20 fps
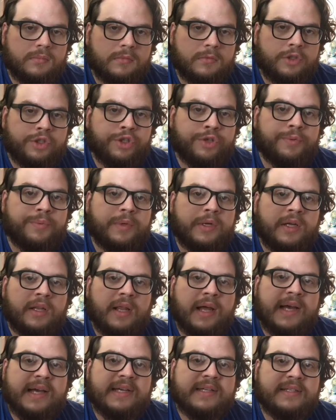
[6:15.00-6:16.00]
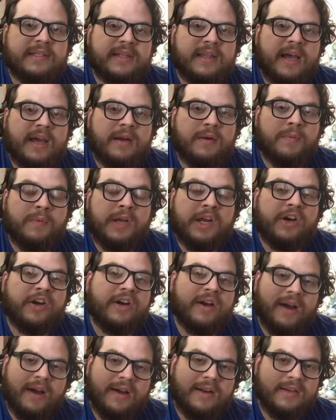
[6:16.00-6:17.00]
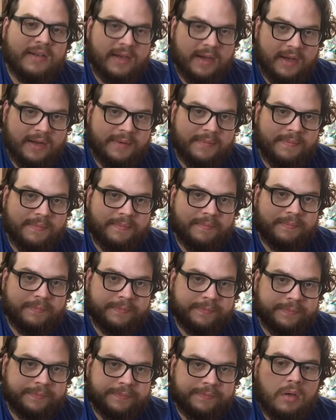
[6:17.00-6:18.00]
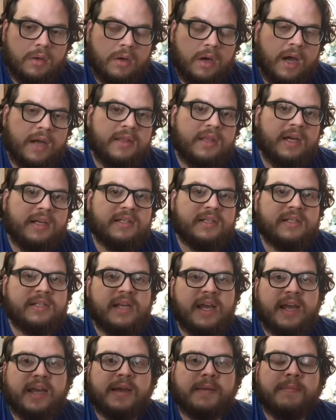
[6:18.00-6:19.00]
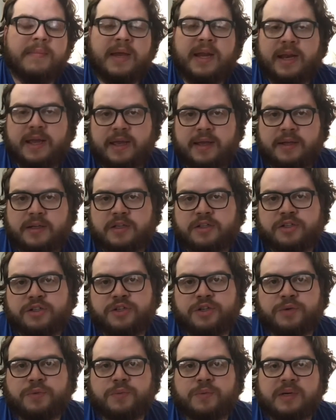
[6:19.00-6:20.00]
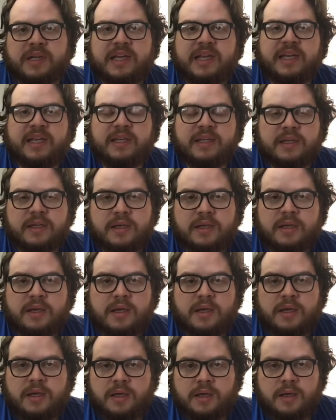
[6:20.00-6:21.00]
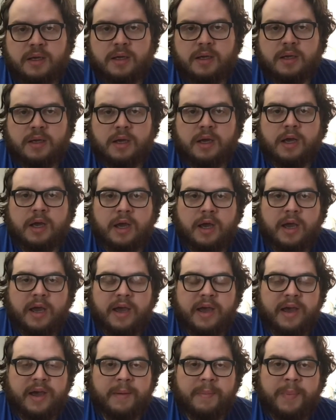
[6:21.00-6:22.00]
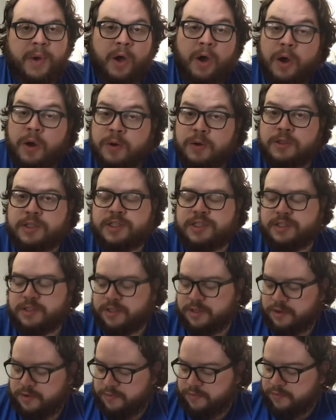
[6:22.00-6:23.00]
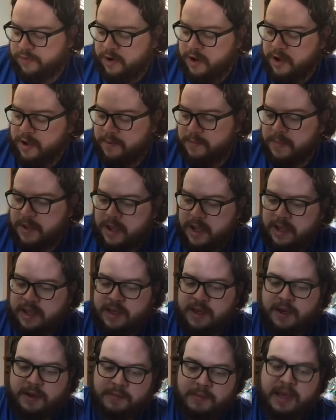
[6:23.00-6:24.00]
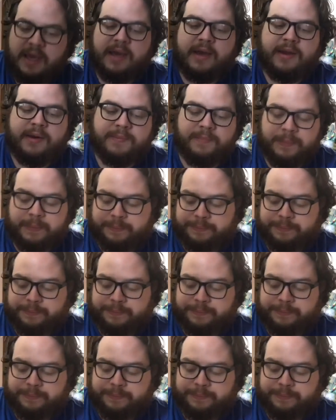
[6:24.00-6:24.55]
to realize that we are not done. I'd like to take a minute to read a post from a young man.